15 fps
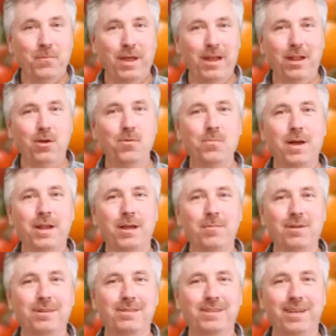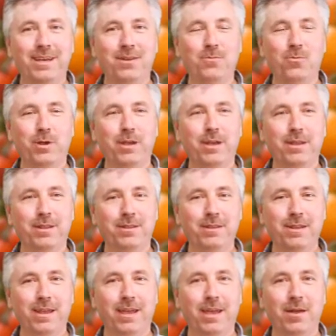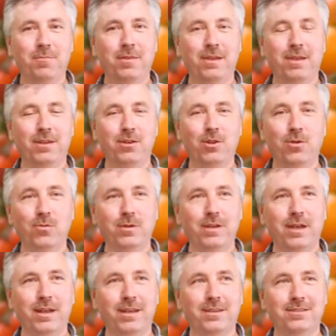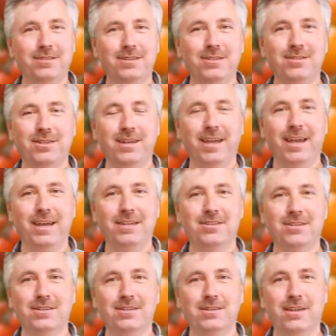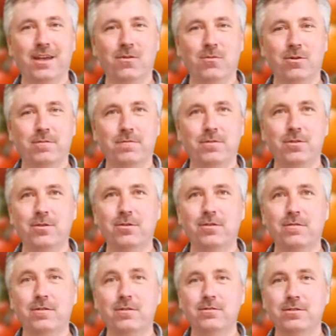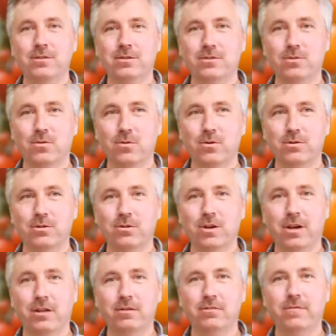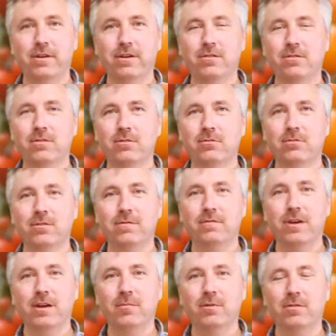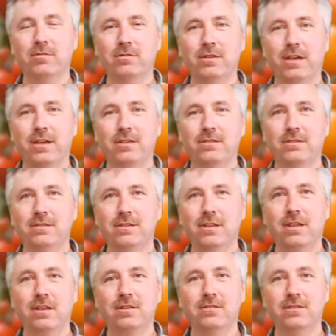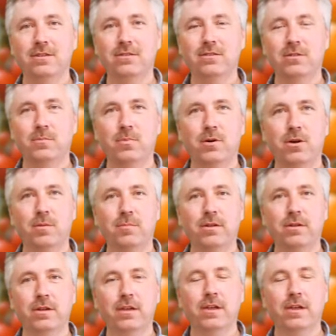Hello, my name is Ted Wynne. I'm the Newton County Extension Agent. I work for the University of Georgia College of Agriculture and Environmental Sciences in the Extension Department,